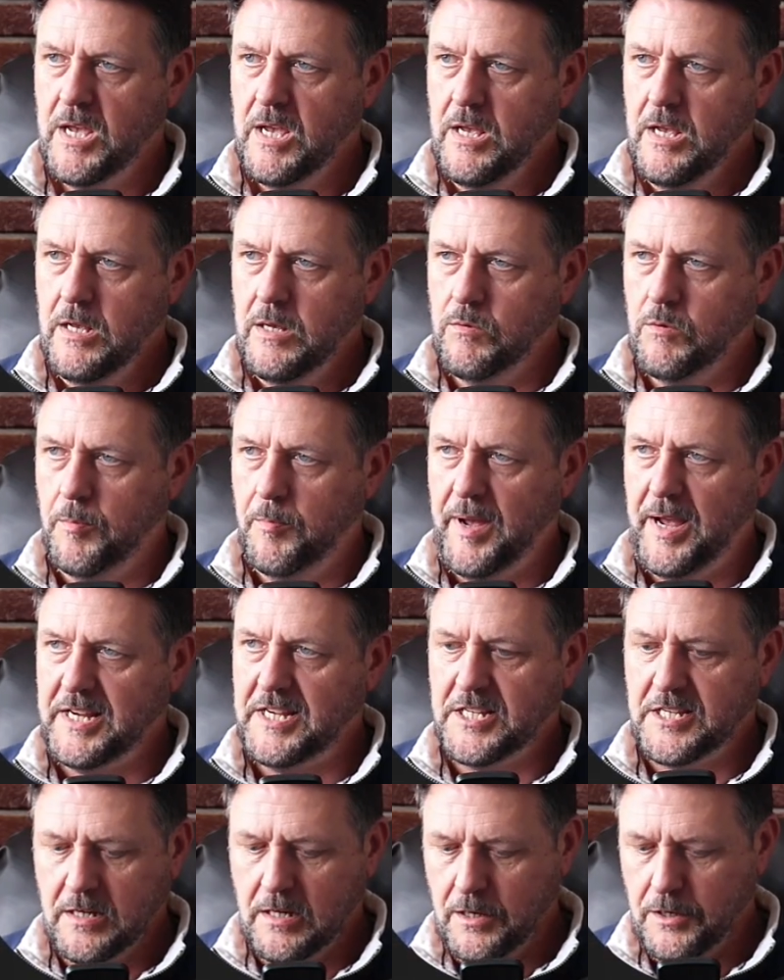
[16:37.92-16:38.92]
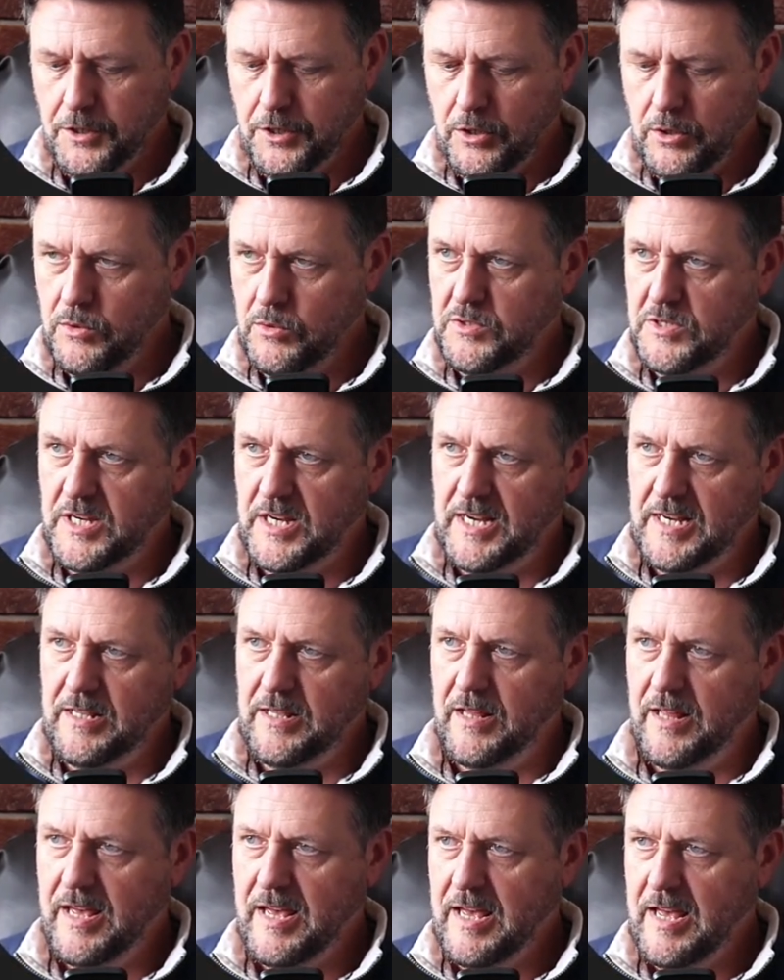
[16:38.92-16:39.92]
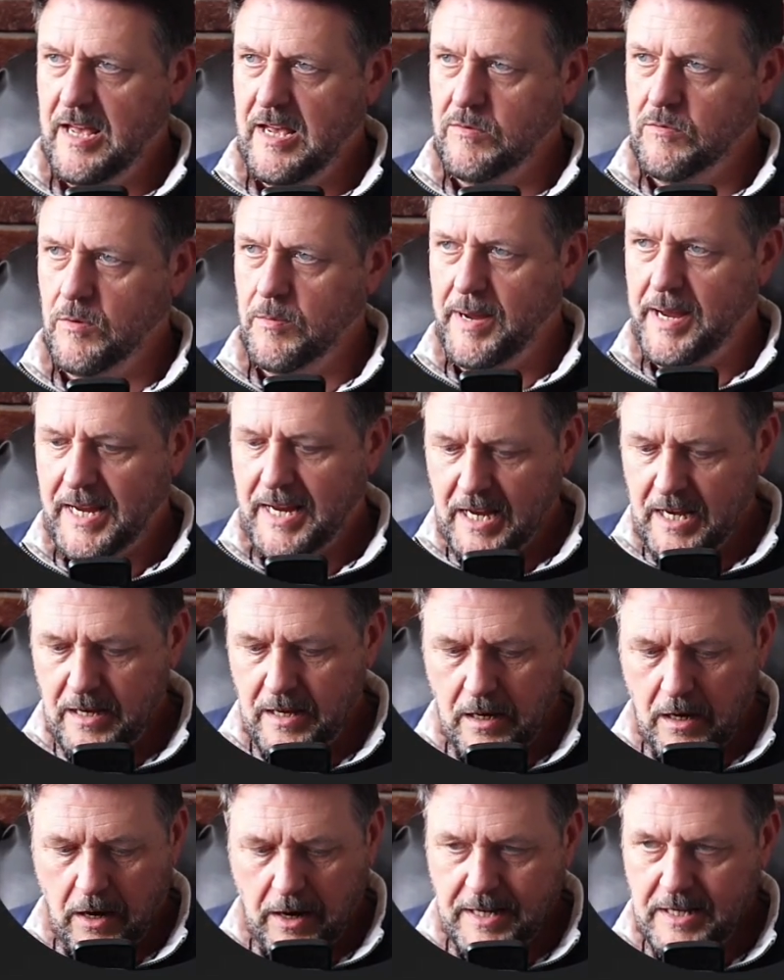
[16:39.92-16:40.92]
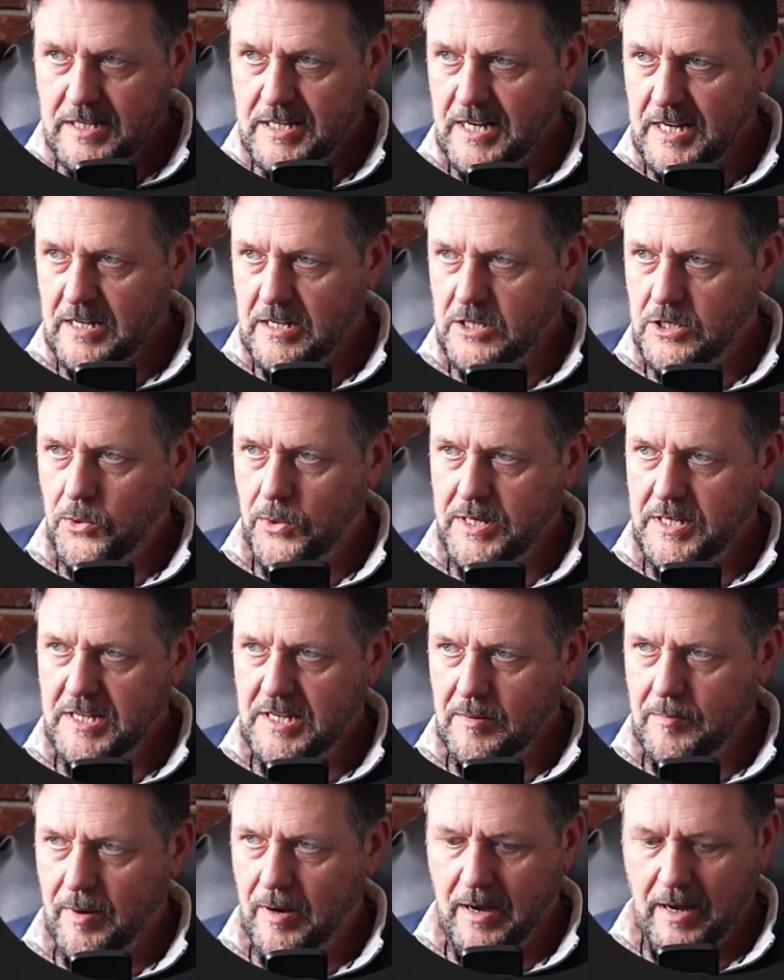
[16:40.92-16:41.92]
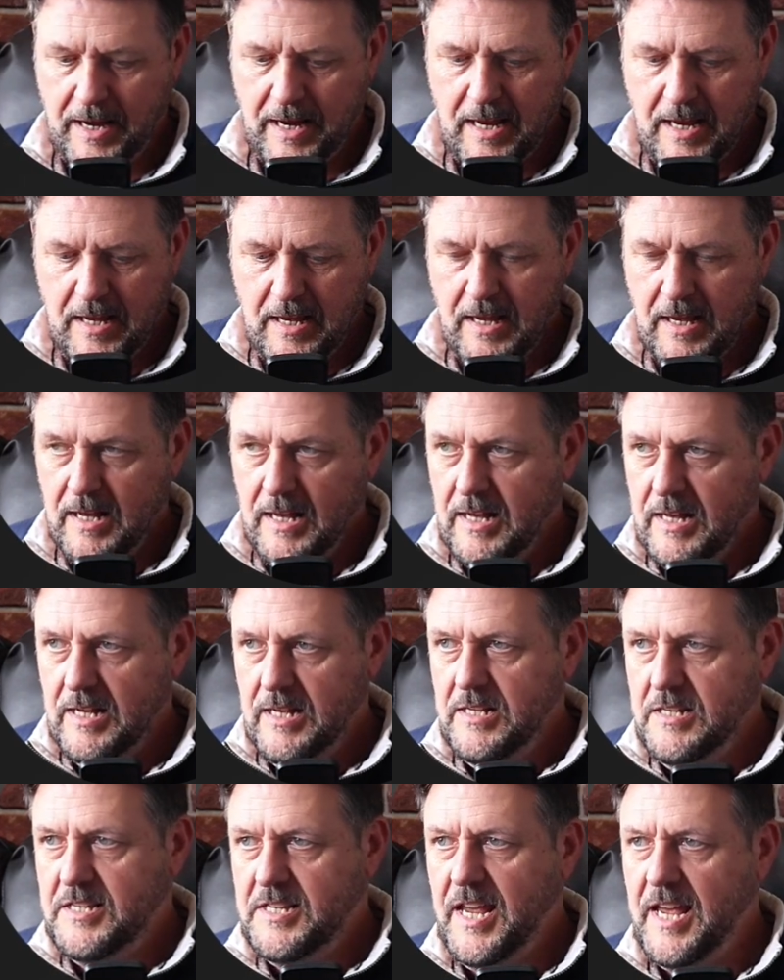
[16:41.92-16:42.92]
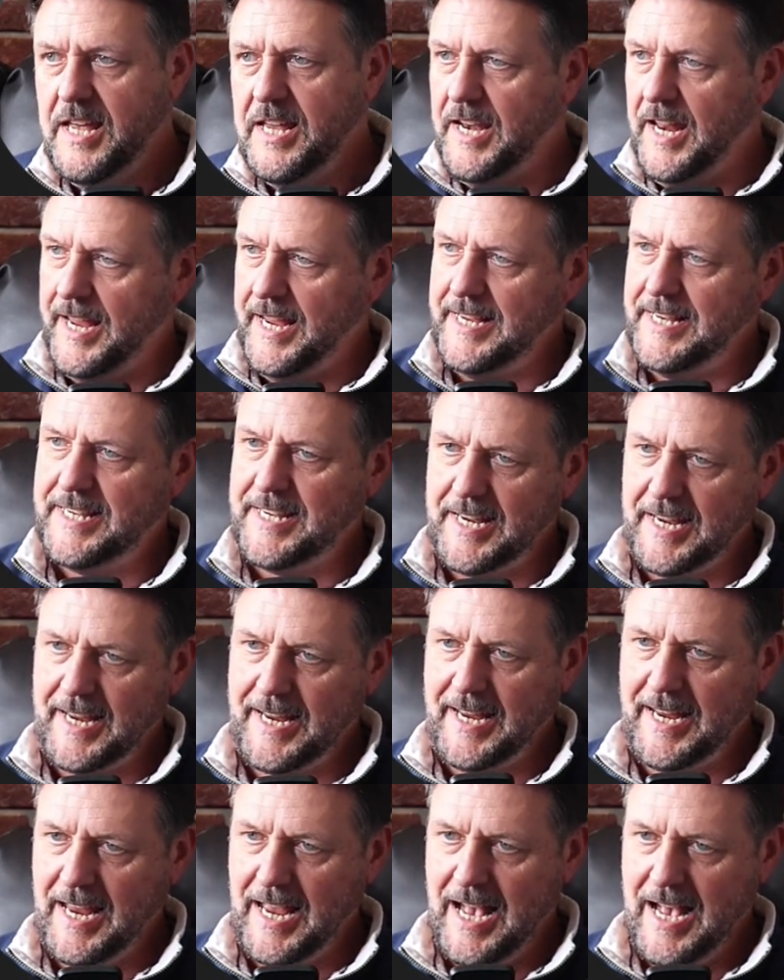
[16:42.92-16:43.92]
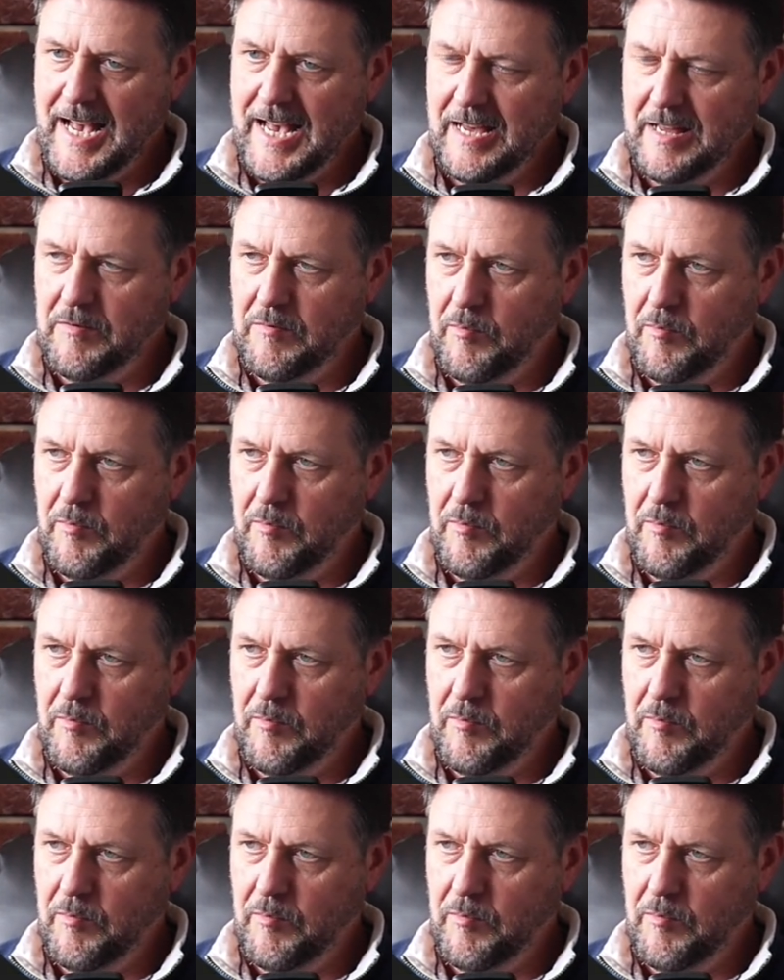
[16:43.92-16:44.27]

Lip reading: We'll paste our news in there. We'll make it 1920 by 1080 and